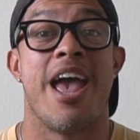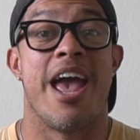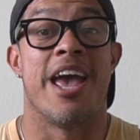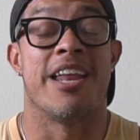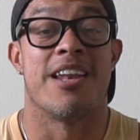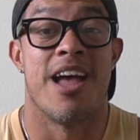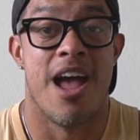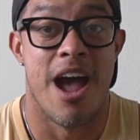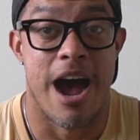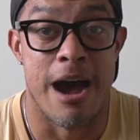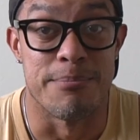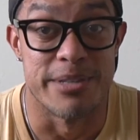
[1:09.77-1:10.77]
And
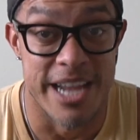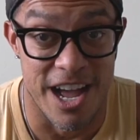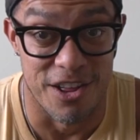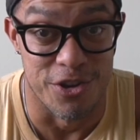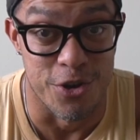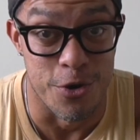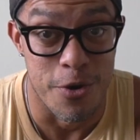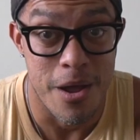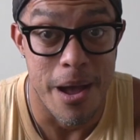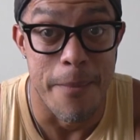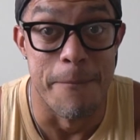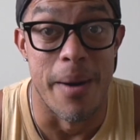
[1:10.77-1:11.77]
I'm telling you,
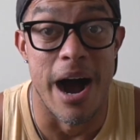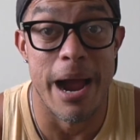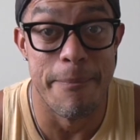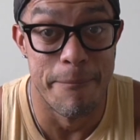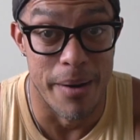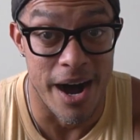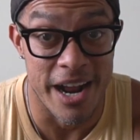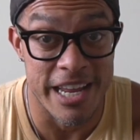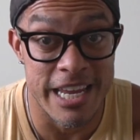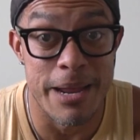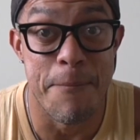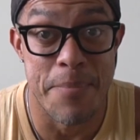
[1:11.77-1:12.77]
my
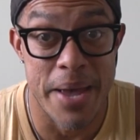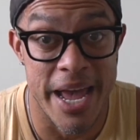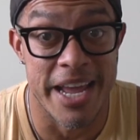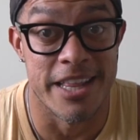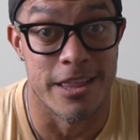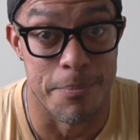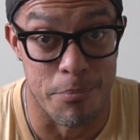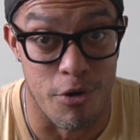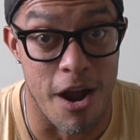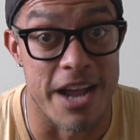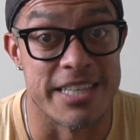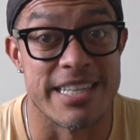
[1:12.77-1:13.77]
body paid the
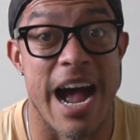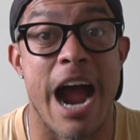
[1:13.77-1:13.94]
price.